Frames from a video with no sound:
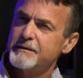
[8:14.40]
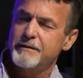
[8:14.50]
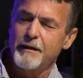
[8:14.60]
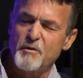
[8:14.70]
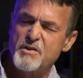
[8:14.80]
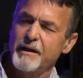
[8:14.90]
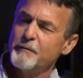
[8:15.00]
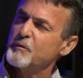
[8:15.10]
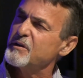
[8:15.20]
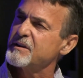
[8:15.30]
Just, I'm
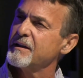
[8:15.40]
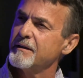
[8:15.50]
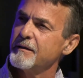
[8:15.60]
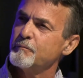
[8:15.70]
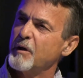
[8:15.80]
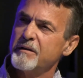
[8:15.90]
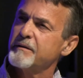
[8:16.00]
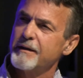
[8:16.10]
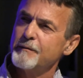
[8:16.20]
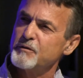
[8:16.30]
ashamed to say that
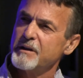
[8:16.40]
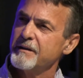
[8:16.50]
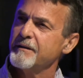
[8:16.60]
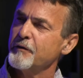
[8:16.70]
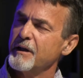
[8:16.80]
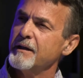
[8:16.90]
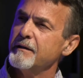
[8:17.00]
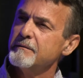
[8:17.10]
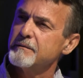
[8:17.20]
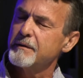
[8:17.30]
both times I didn't
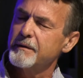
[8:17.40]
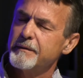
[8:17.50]
really